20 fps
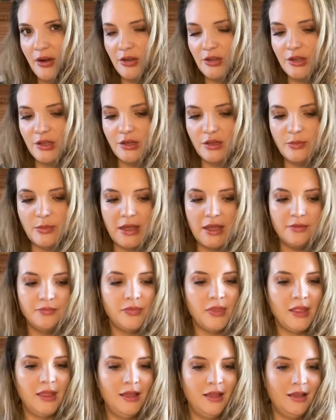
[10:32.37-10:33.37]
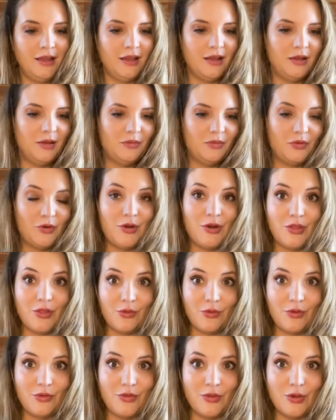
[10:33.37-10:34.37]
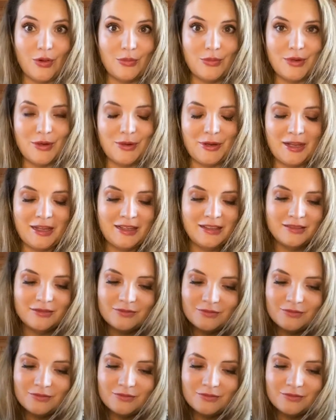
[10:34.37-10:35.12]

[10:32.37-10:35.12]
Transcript: a little bit for another review I'm doing.